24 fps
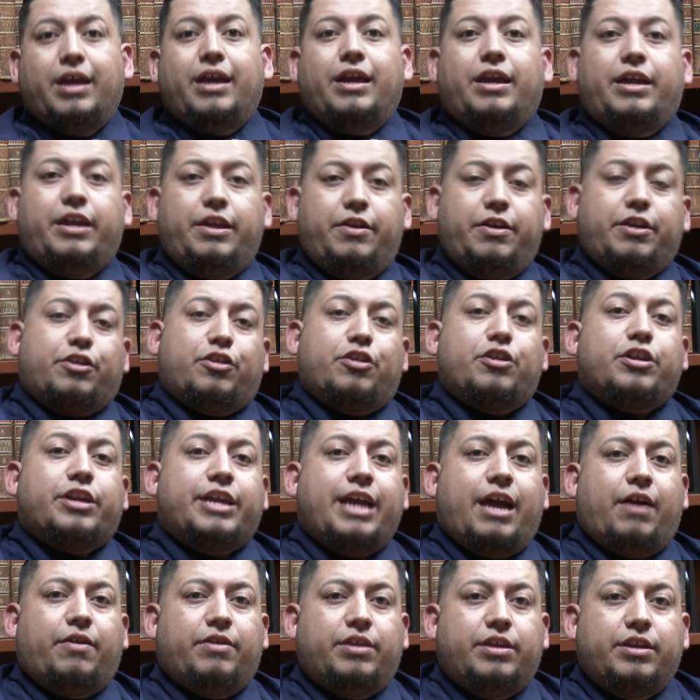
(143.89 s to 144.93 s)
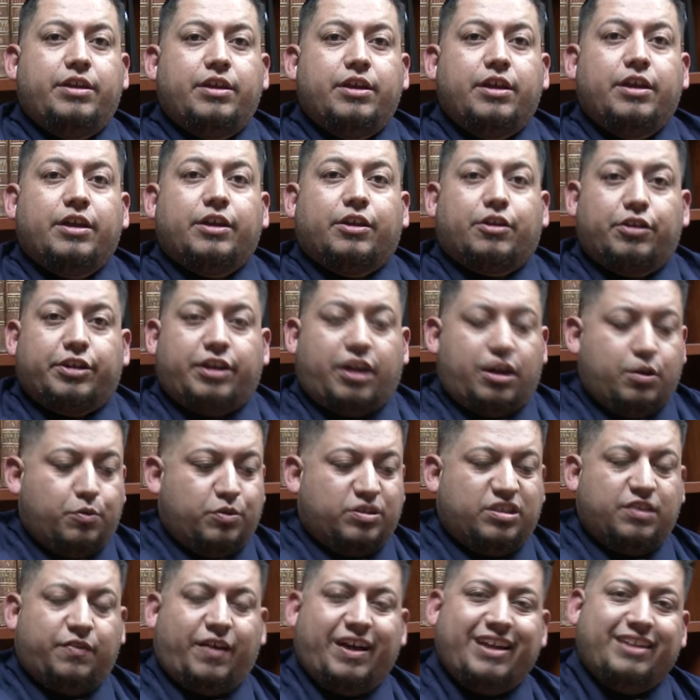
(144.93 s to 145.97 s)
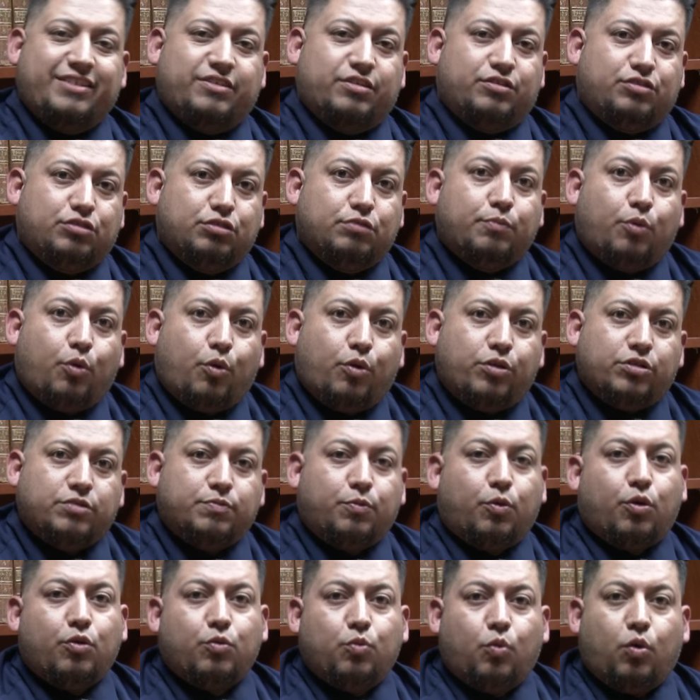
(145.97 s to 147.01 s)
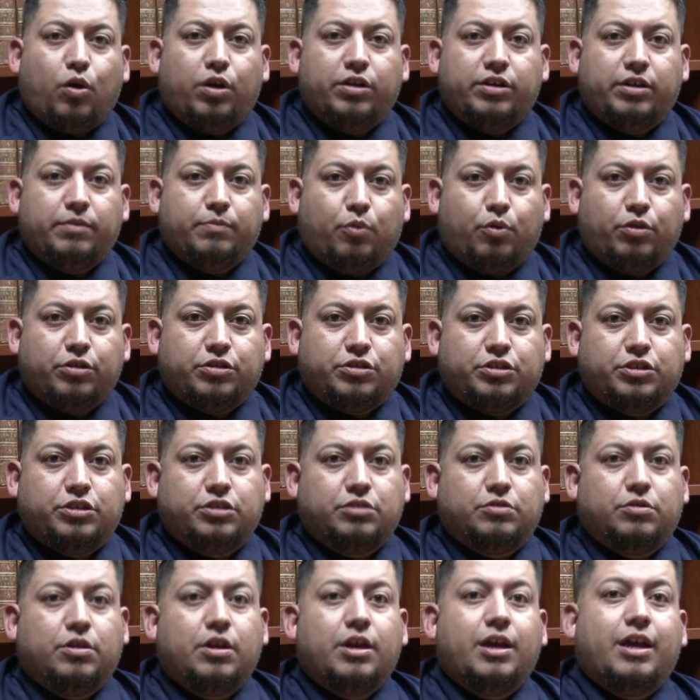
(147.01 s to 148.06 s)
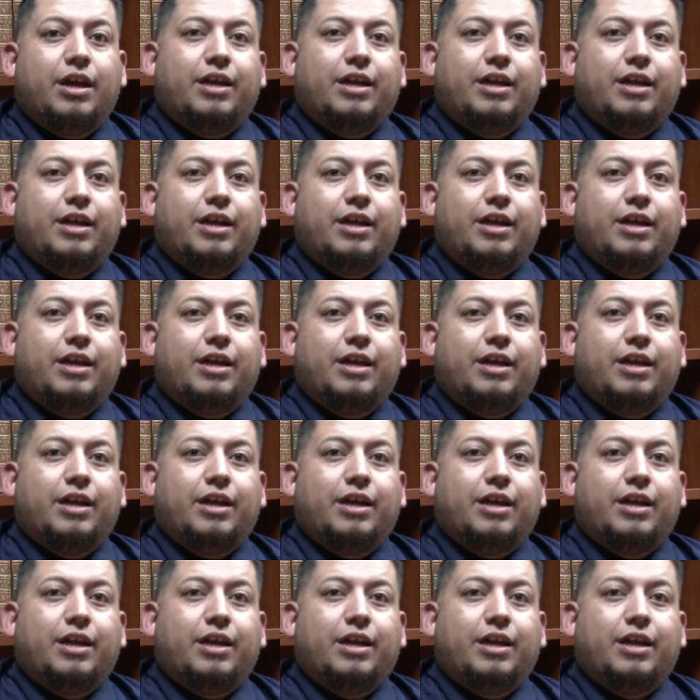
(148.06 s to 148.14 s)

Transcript: Here in Kern County, Kern County was divided into two boards, Board one and Board two.